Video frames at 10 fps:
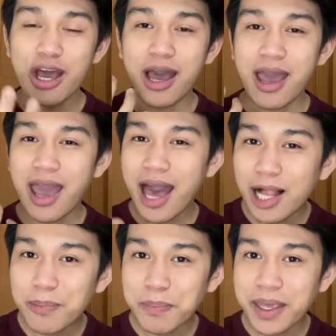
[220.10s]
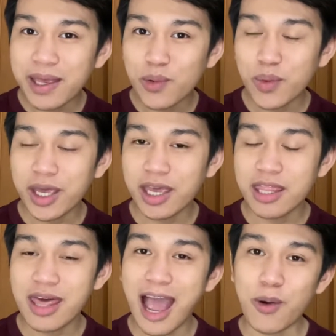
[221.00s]
helping with
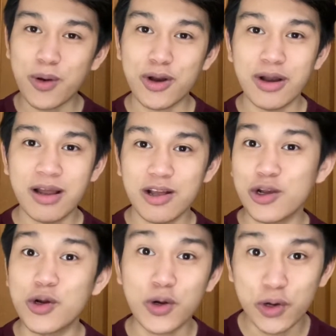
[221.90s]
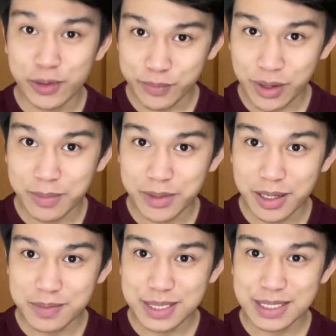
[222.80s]
our GERD
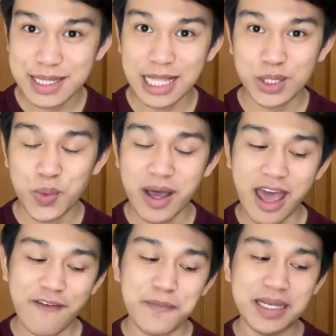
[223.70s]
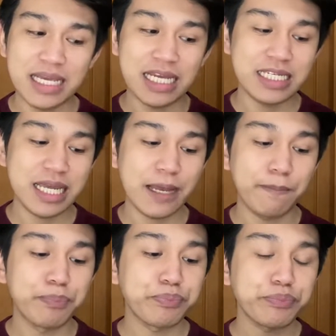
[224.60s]
problems. That's why I've been eating
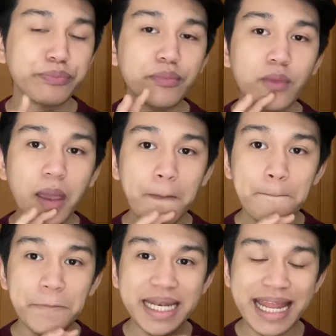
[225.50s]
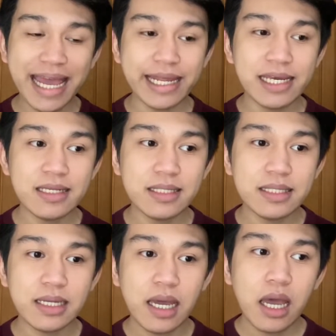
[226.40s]
bananas,
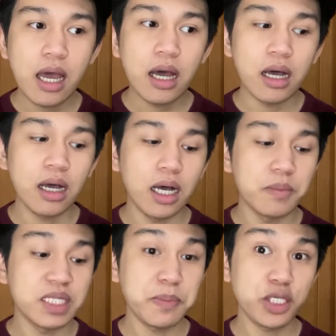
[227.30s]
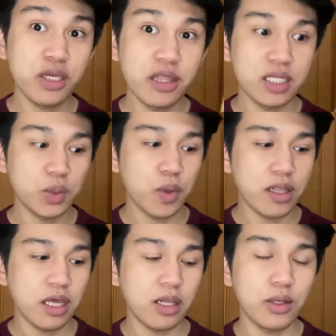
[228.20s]
especially this one. They
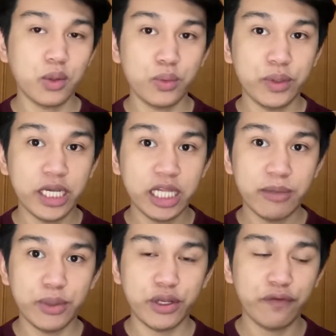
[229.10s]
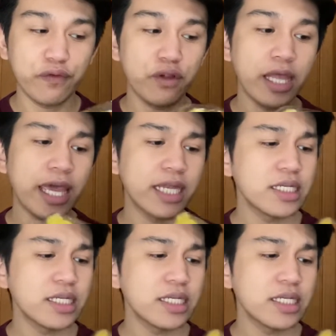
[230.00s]
look really beautiful, and